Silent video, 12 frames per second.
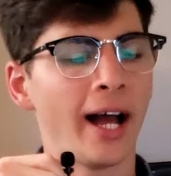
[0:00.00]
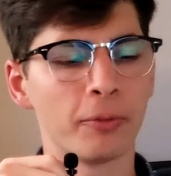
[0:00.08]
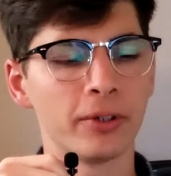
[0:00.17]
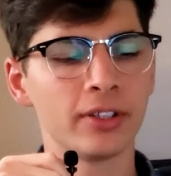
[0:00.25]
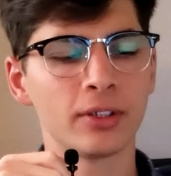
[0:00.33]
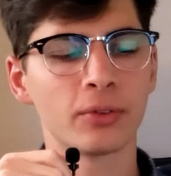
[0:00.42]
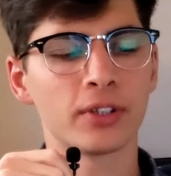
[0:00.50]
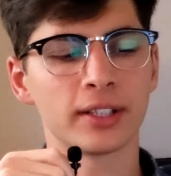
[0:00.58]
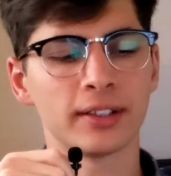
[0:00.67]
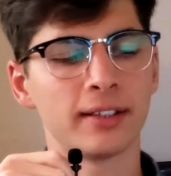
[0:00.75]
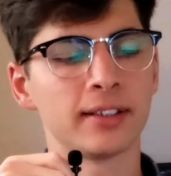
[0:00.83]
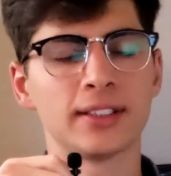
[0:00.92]
i really don't
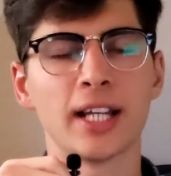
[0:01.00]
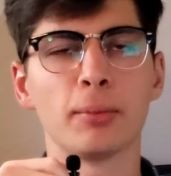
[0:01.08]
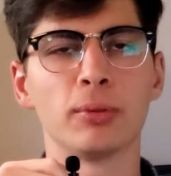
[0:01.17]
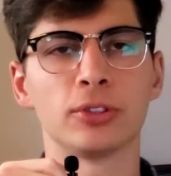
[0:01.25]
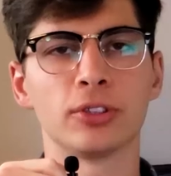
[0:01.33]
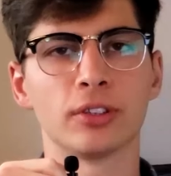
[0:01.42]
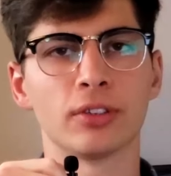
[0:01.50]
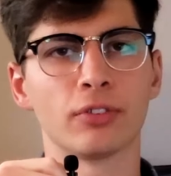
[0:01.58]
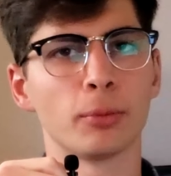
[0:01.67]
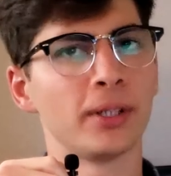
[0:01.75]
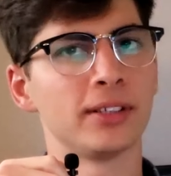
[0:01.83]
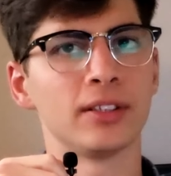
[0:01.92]
think that the table sugar
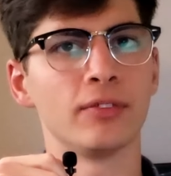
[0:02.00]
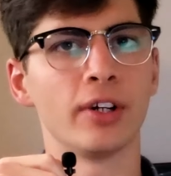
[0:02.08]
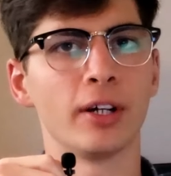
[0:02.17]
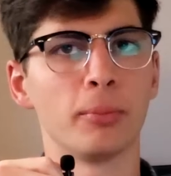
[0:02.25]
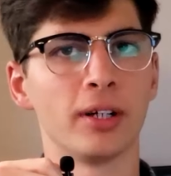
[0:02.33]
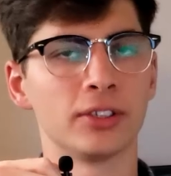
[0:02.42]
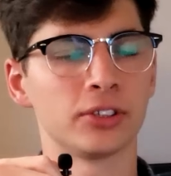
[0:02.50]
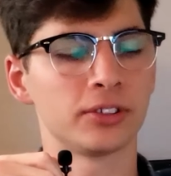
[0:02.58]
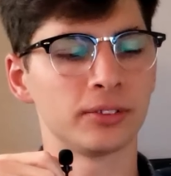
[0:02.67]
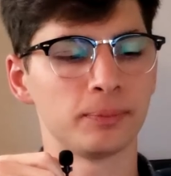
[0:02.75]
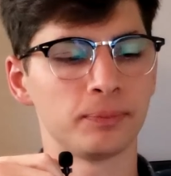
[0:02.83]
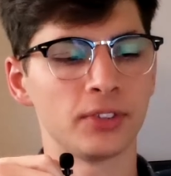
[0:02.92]
fermented very much
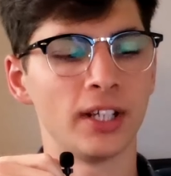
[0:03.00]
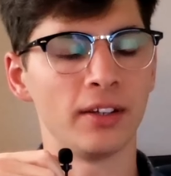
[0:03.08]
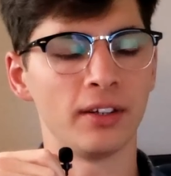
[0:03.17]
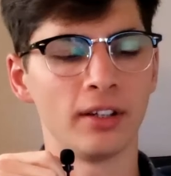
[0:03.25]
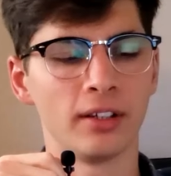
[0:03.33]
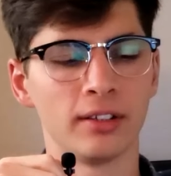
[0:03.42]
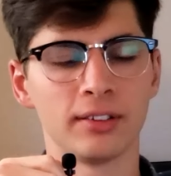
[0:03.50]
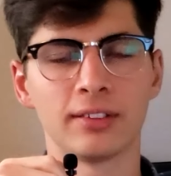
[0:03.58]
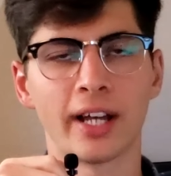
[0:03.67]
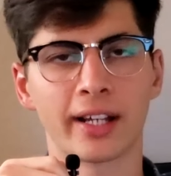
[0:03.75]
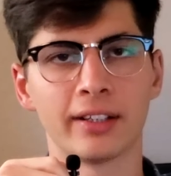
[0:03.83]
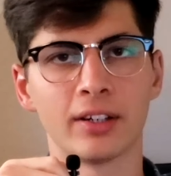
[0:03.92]
in the
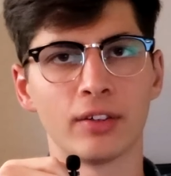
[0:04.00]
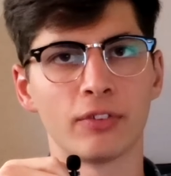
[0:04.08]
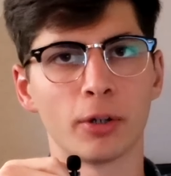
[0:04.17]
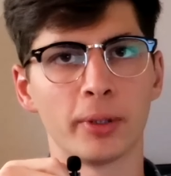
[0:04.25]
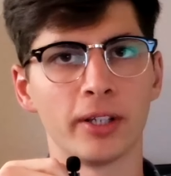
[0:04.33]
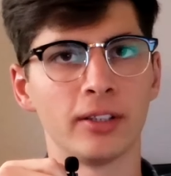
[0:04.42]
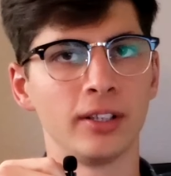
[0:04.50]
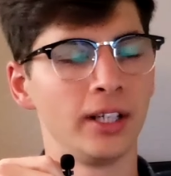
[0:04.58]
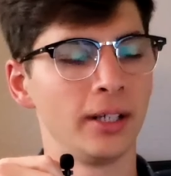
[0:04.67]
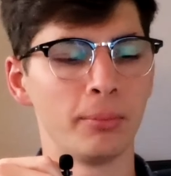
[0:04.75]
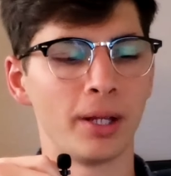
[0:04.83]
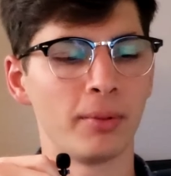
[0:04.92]
secondary ferment
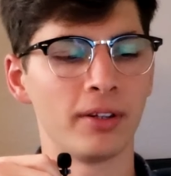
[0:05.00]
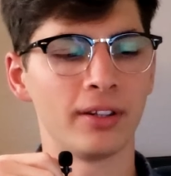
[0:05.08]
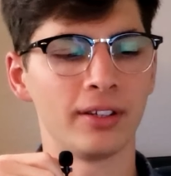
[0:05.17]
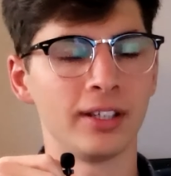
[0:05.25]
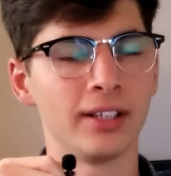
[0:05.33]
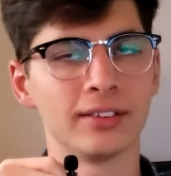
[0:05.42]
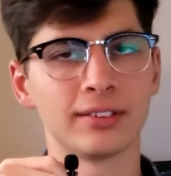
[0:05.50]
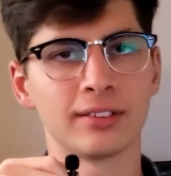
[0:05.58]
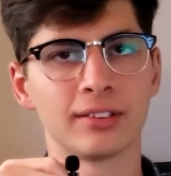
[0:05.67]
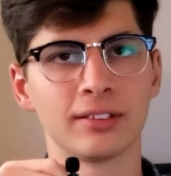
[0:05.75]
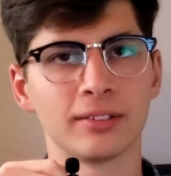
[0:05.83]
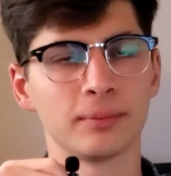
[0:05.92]
maybe the
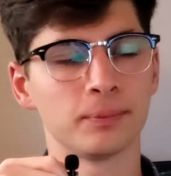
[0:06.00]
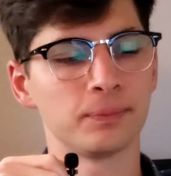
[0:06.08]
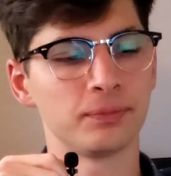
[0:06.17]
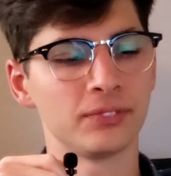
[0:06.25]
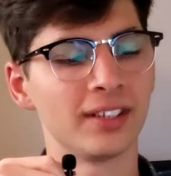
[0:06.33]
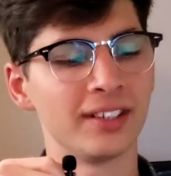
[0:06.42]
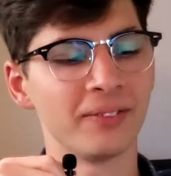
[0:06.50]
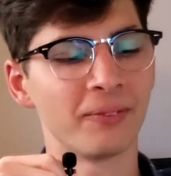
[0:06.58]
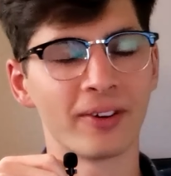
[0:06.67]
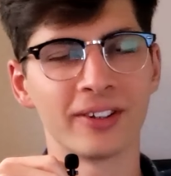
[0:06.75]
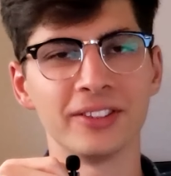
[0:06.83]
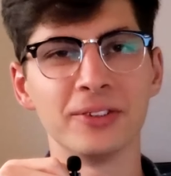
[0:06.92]
yeasts that
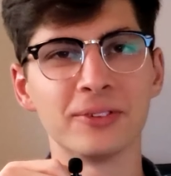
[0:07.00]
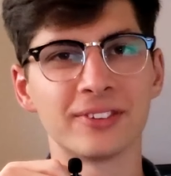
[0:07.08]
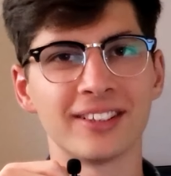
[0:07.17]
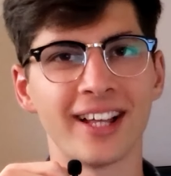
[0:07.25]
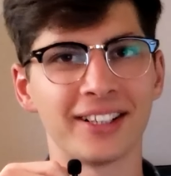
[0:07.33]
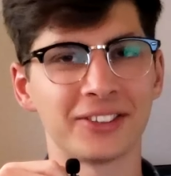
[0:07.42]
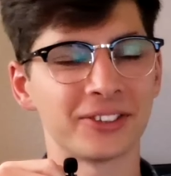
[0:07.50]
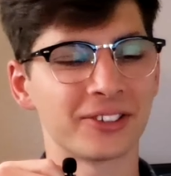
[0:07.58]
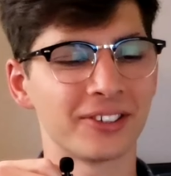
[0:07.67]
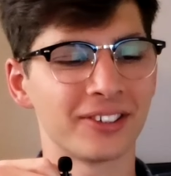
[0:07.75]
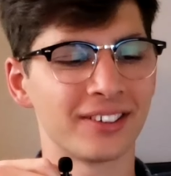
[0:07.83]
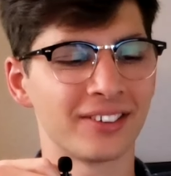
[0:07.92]
weren't used to that
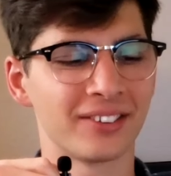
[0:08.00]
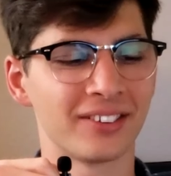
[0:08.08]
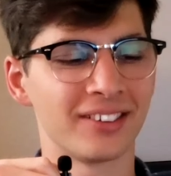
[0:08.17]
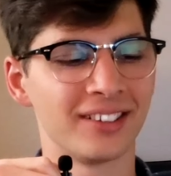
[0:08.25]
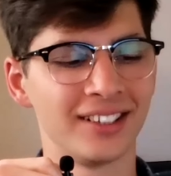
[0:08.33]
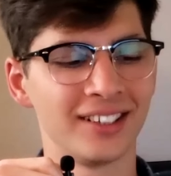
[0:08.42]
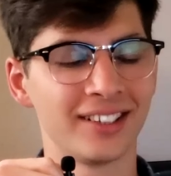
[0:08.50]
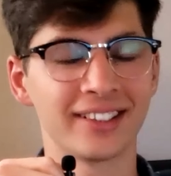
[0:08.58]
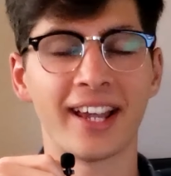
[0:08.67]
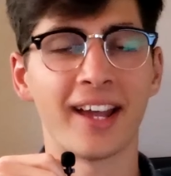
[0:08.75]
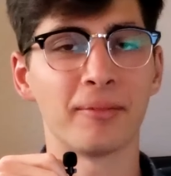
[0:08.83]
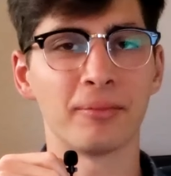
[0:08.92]
sugar or
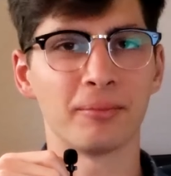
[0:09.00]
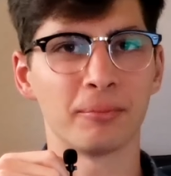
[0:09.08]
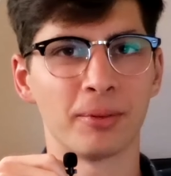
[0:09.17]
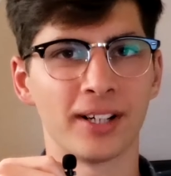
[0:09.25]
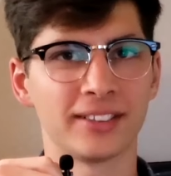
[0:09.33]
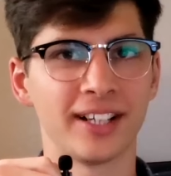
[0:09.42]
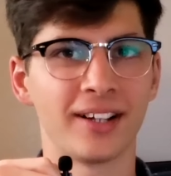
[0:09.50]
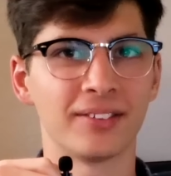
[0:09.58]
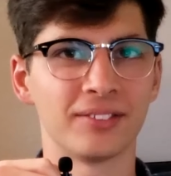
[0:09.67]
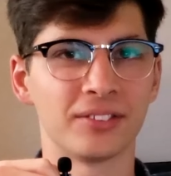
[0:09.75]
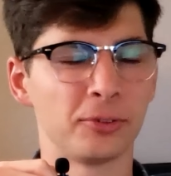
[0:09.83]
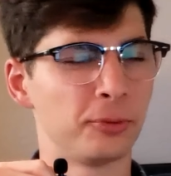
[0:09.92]
can't break
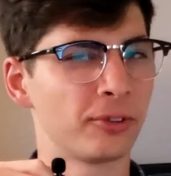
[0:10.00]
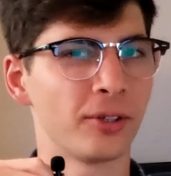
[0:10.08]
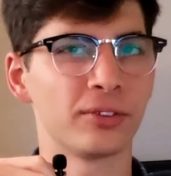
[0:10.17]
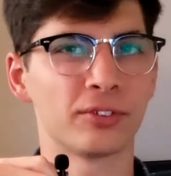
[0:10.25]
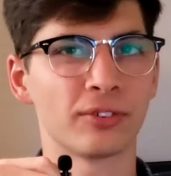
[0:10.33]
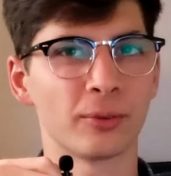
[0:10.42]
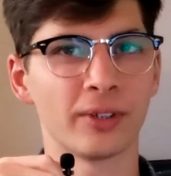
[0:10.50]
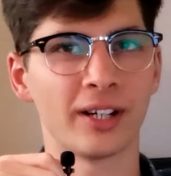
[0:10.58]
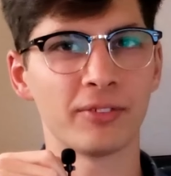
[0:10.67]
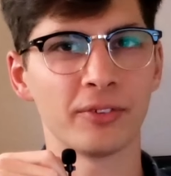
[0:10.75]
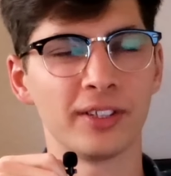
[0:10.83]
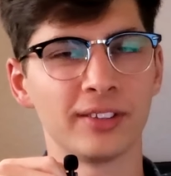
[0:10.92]
down sucrose for
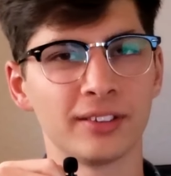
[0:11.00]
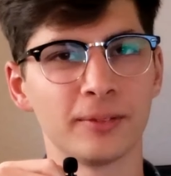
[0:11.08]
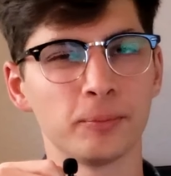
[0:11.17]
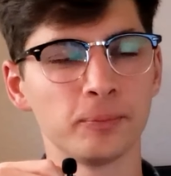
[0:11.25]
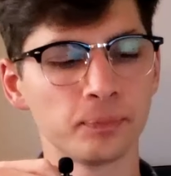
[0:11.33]
whatever reason.